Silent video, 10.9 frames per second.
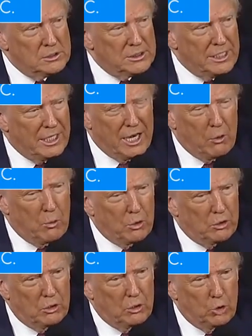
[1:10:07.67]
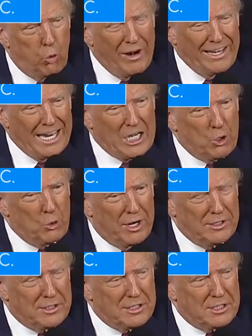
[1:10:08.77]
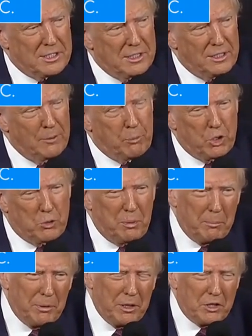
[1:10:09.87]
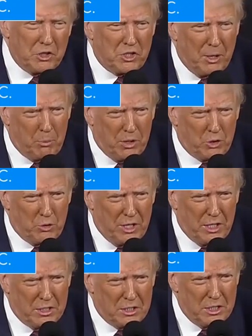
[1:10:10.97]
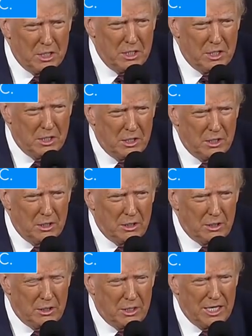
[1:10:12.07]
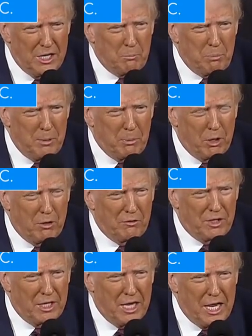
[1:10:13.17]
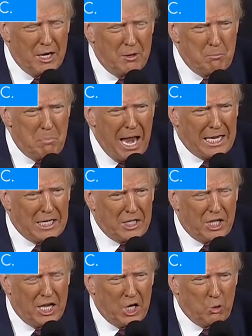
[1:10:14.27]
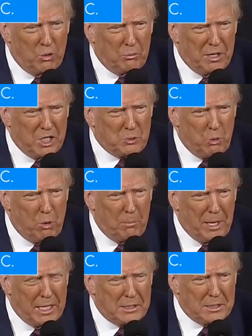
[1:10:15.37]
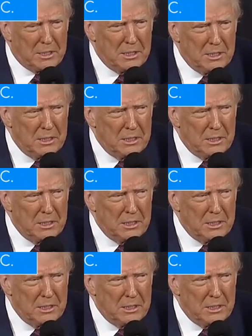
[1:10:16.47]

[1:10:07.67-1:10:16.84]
They get out with 28 arrests. They push people into subway trains. They hit people over the head, back of the head with baseball bats.